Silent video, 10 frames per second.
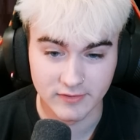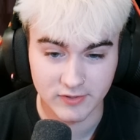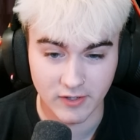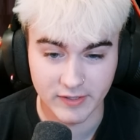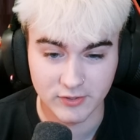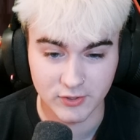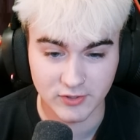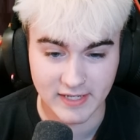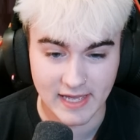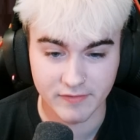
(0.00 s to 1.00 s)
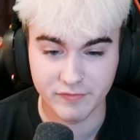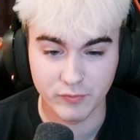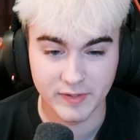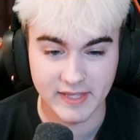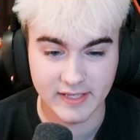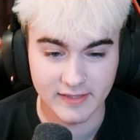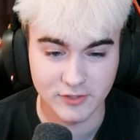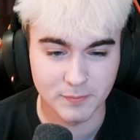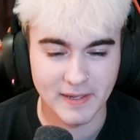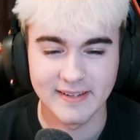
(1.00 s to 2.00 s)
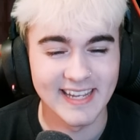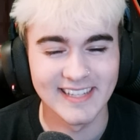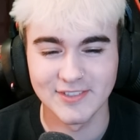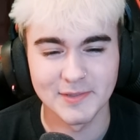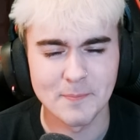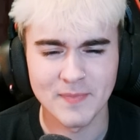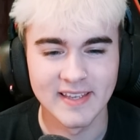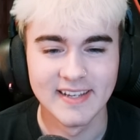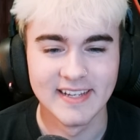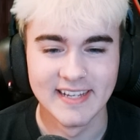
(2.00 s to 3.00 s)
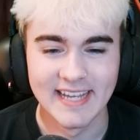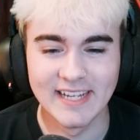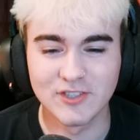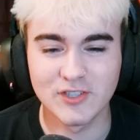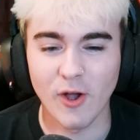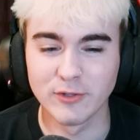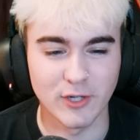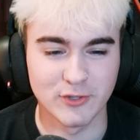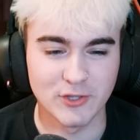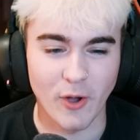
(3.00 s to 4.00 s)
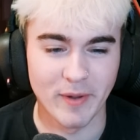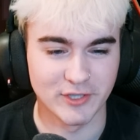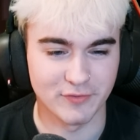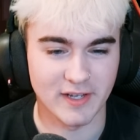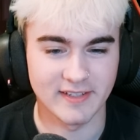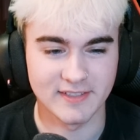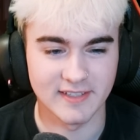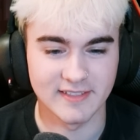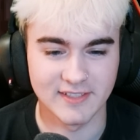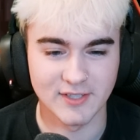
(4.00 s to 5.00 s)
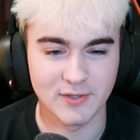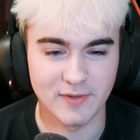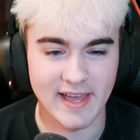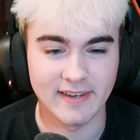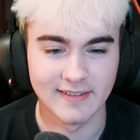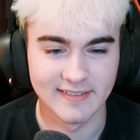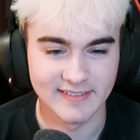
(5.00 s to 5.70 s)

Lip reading: So it's just kind of ridiculous, but it's so much fun to do that.